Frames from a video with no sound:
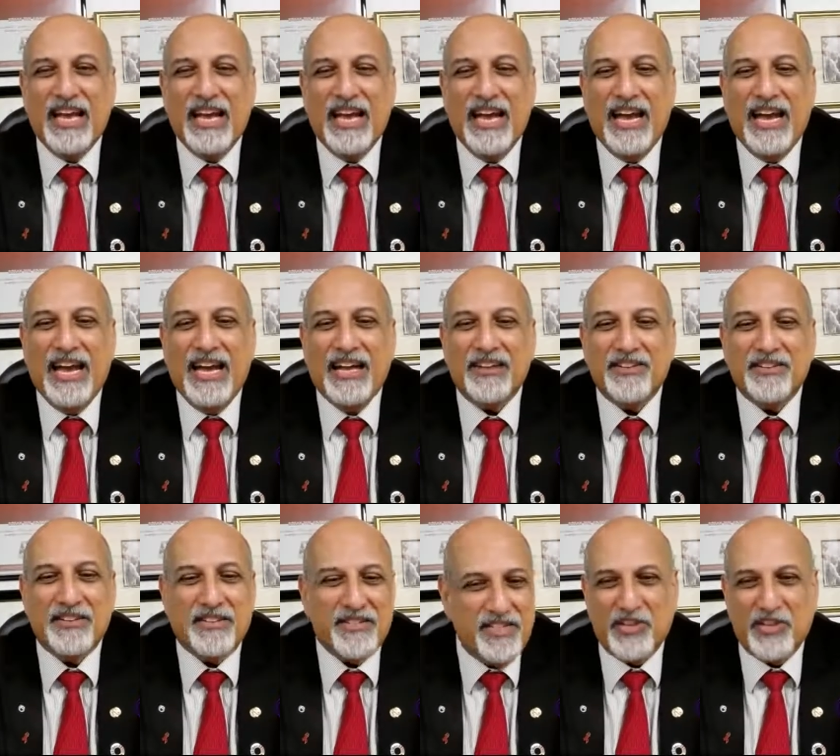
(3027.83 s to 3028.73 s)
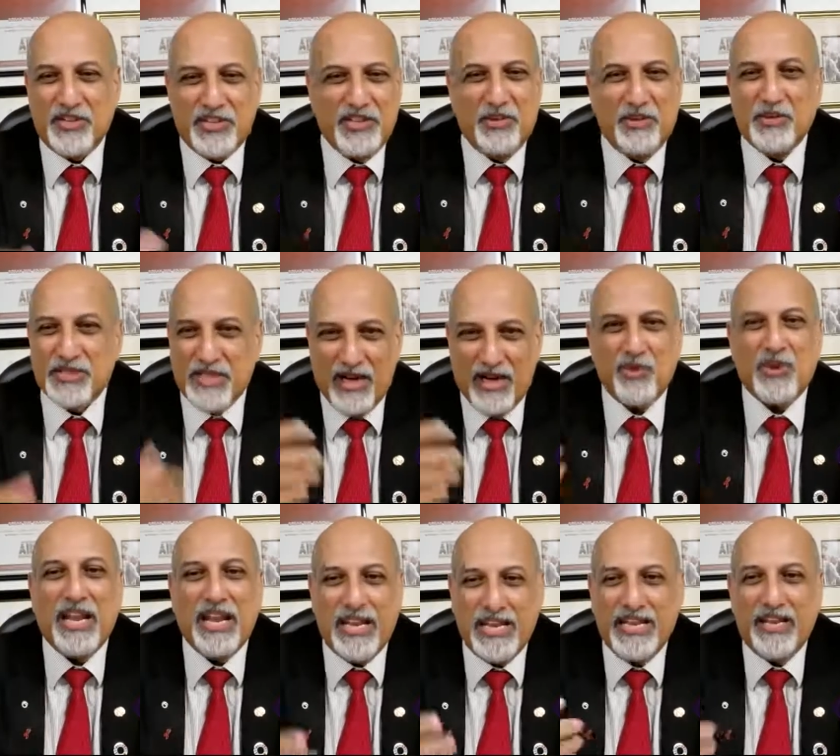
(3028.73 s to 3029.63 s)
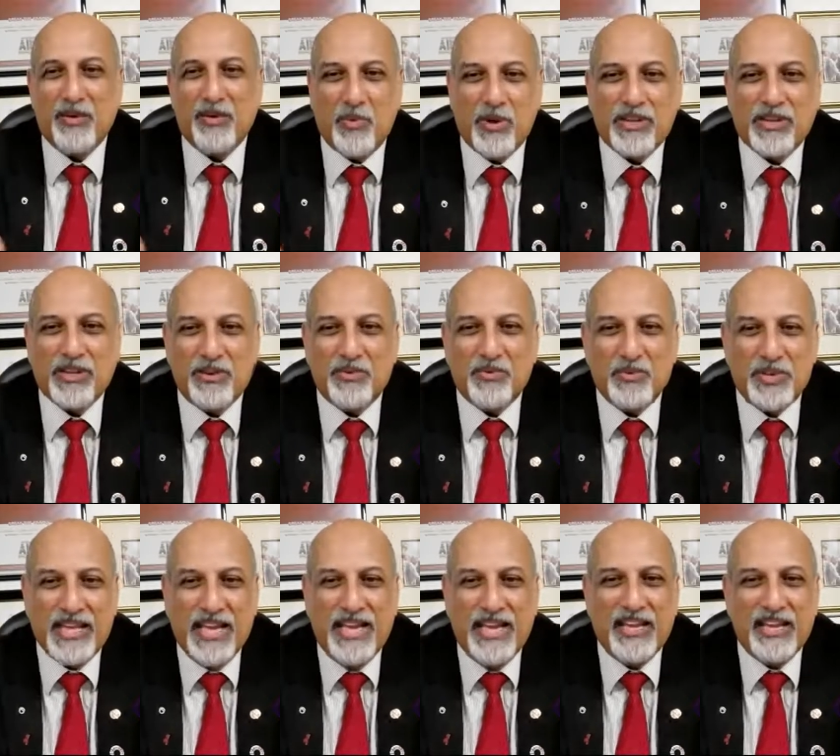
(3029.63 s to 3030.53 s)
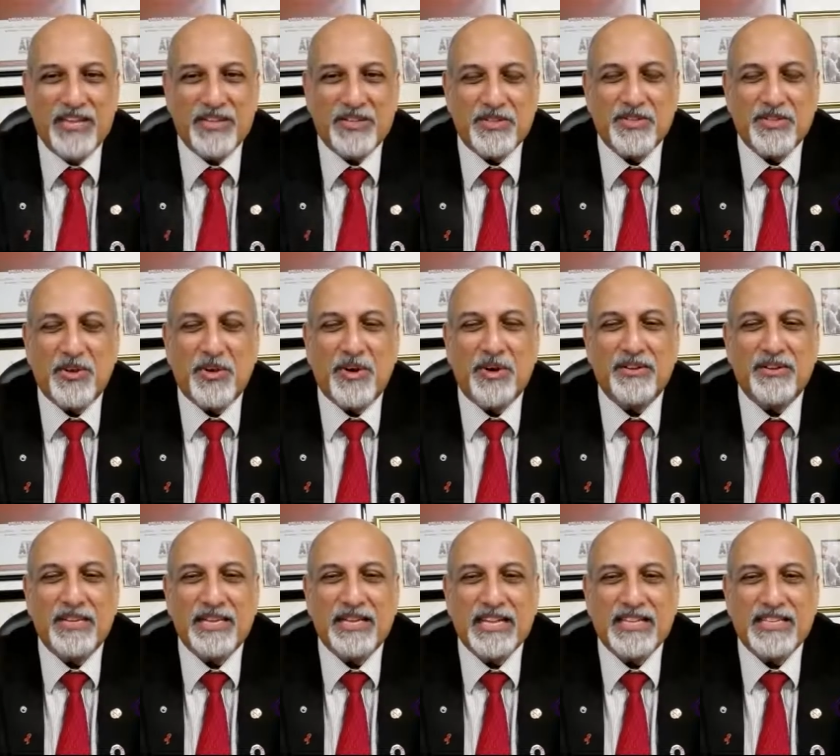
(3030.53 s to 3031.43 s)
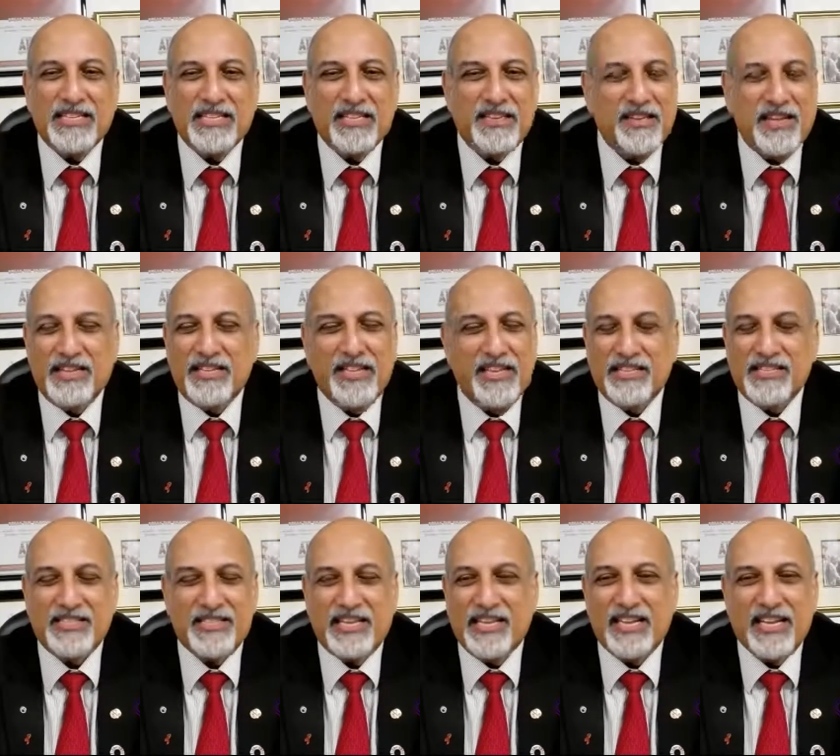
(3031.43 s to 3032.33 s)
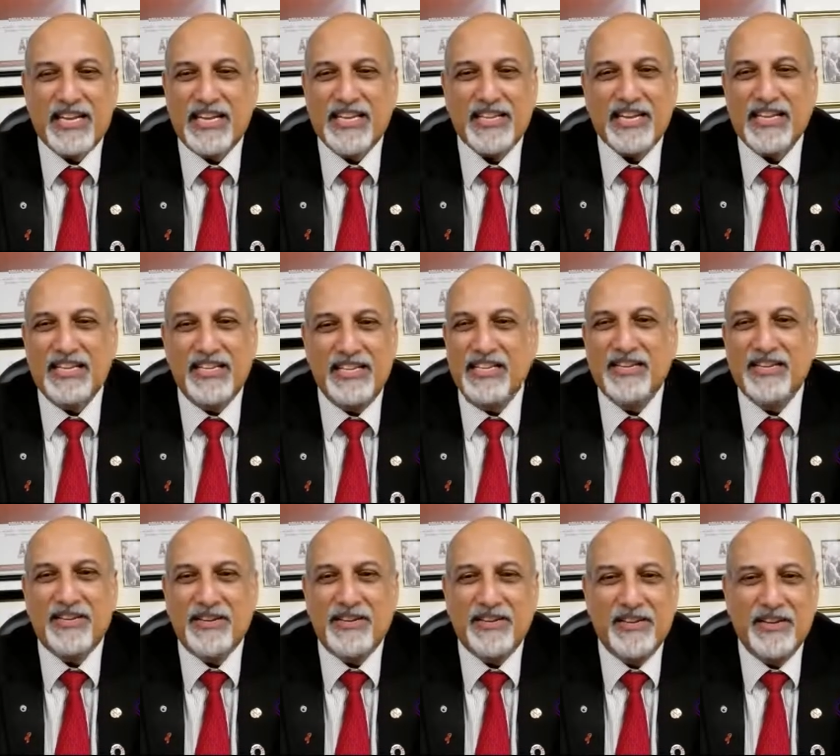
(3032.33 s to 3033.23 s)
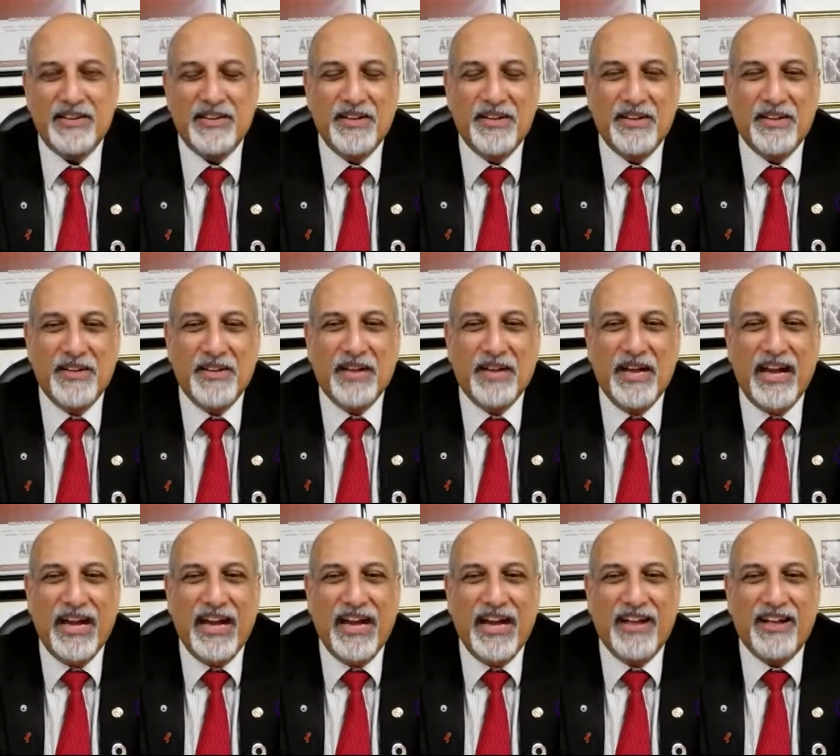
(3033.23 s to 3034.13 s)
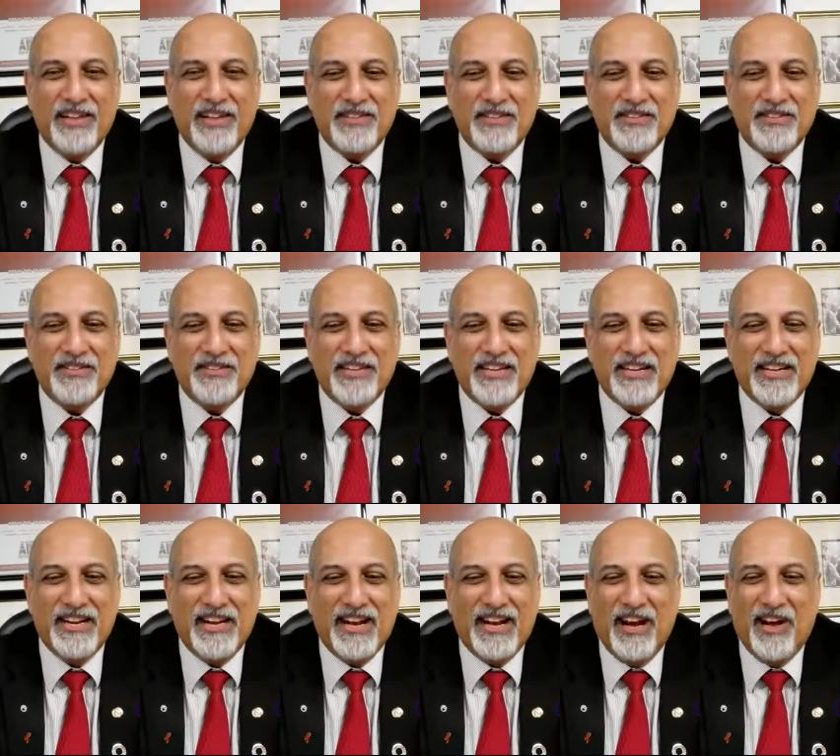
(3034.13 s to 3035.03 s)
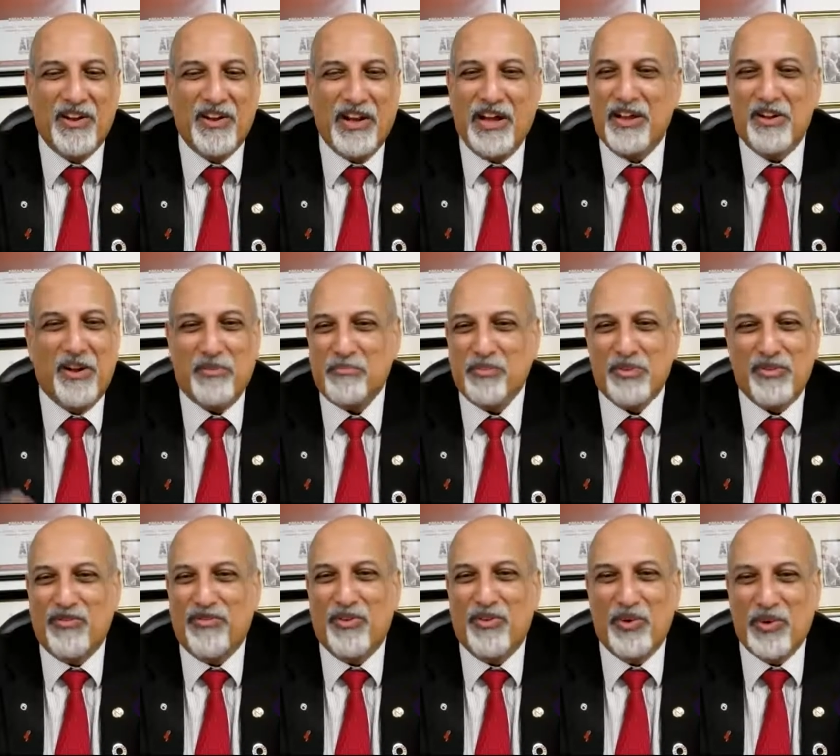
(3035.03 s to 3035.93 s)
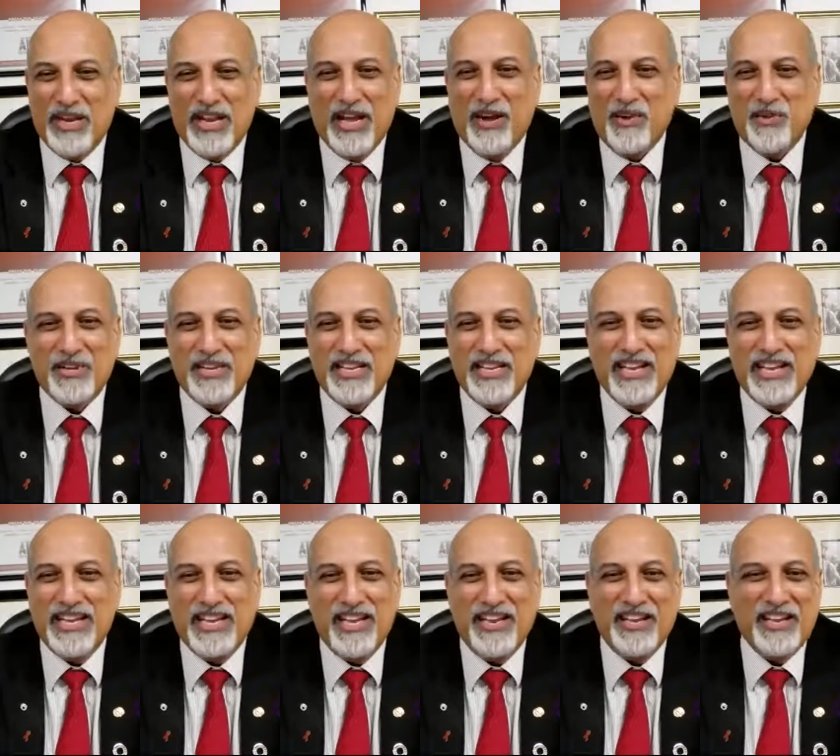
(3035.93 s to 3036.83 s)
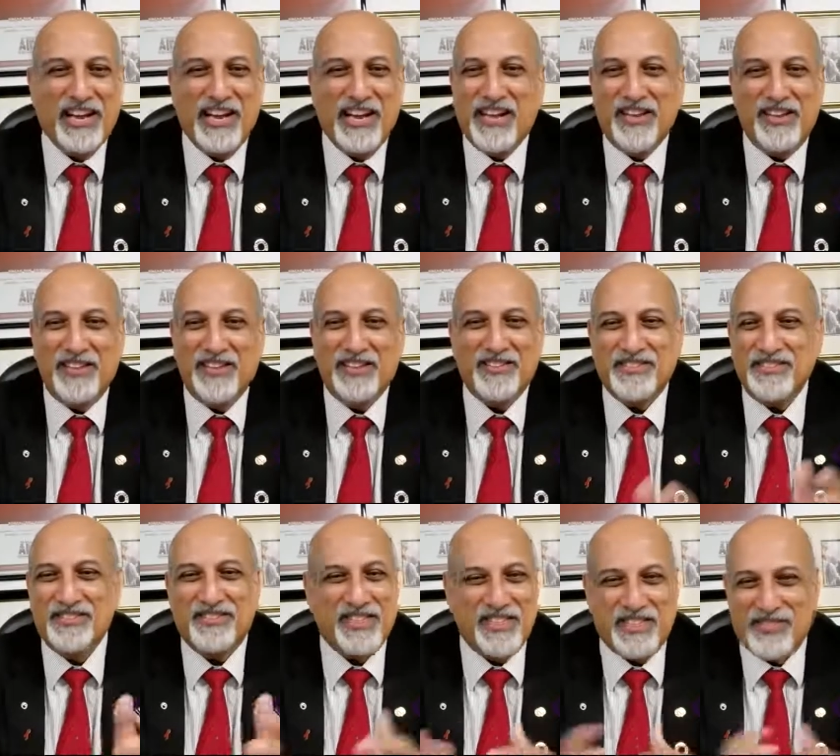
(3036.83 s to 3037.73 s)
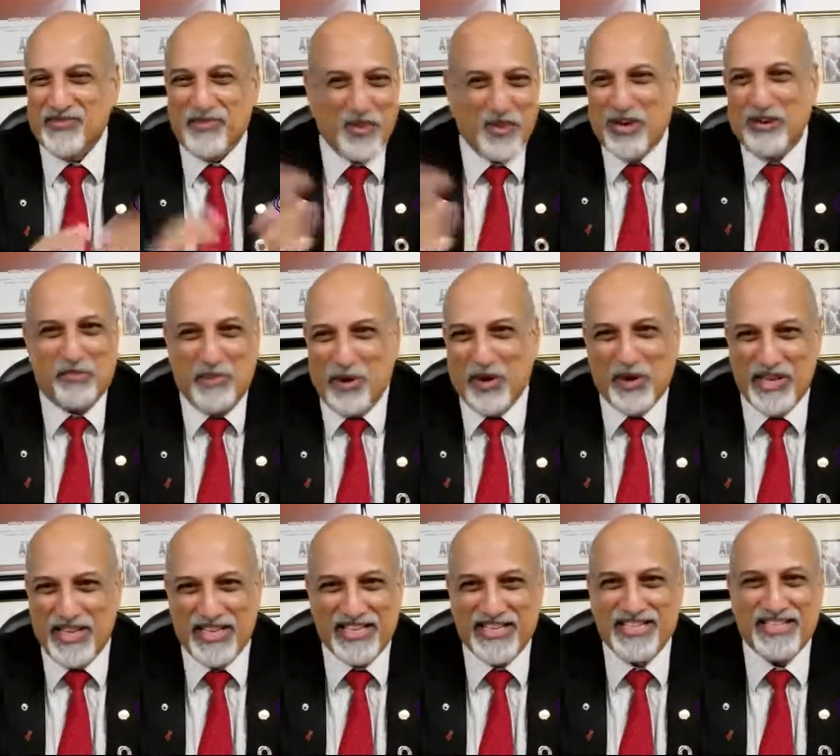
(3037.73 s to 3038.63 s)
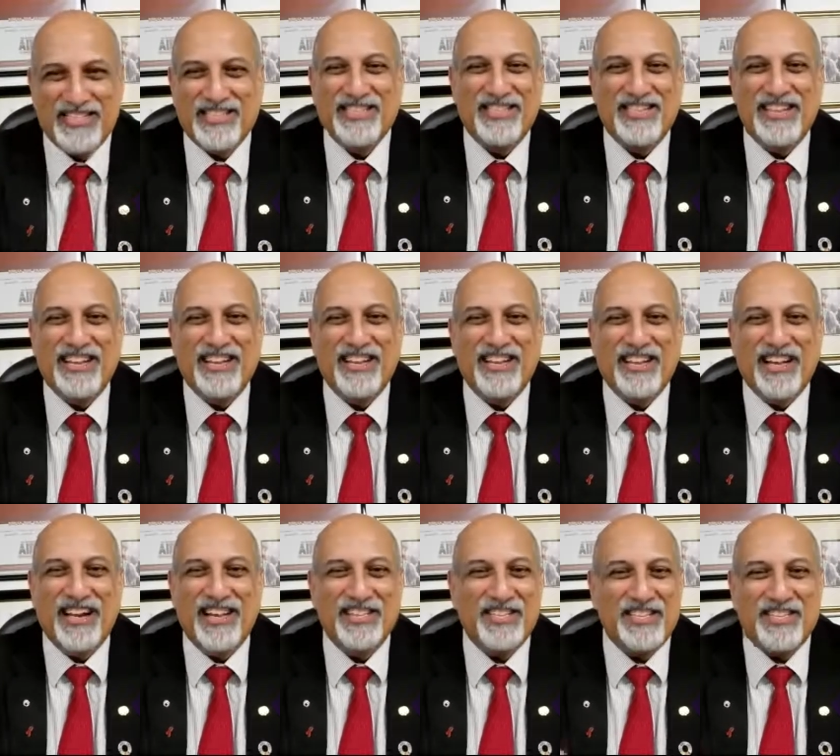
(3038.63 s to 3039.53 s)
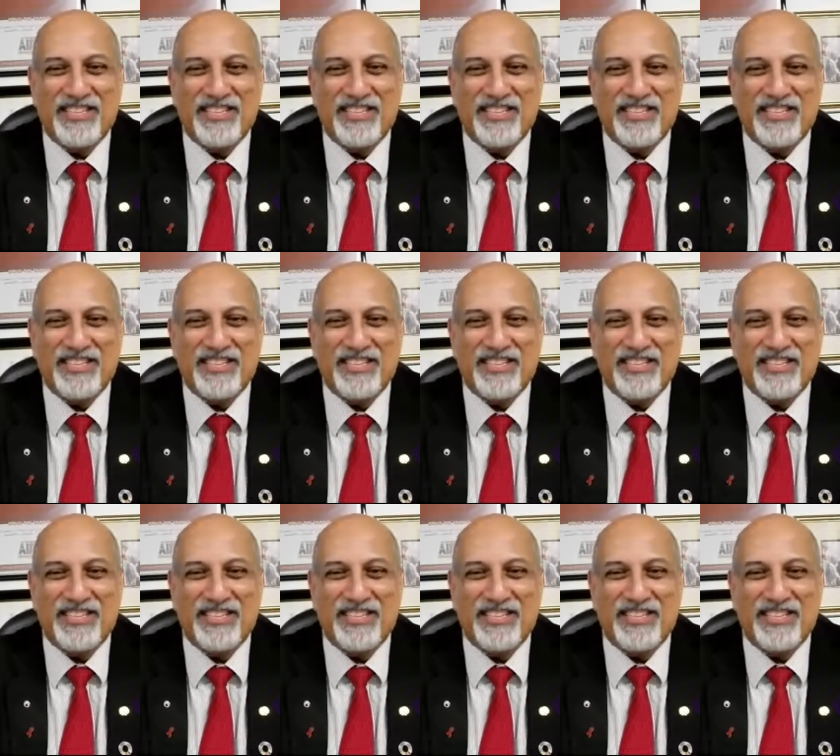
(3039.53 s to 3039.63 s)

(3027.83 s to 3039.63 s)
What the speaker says: And she was outlining what it would take and so on. And I said, I think it's a great idea. And I put the phone down and then I just forgot about it. And I